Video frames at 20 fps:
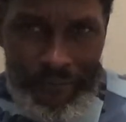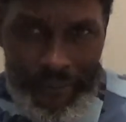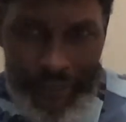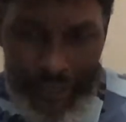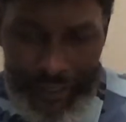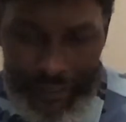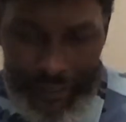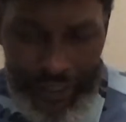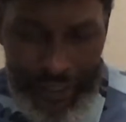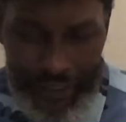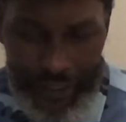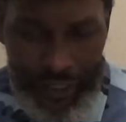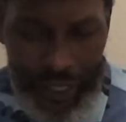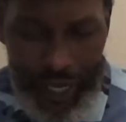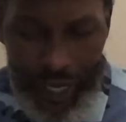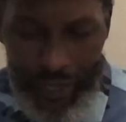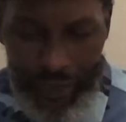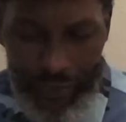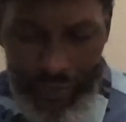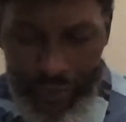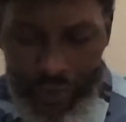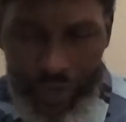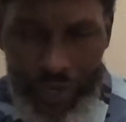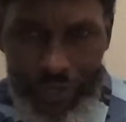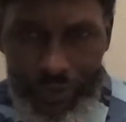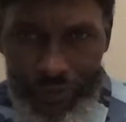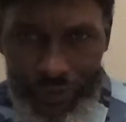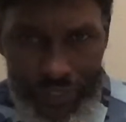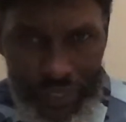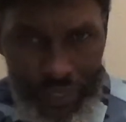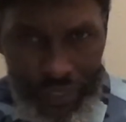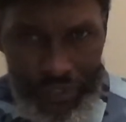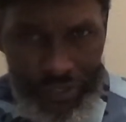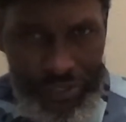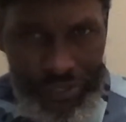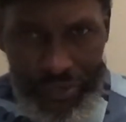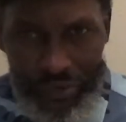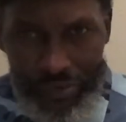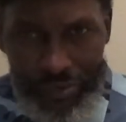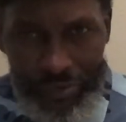that's just how it works. We don't
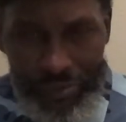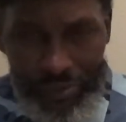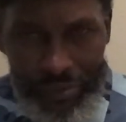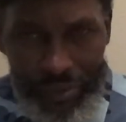know.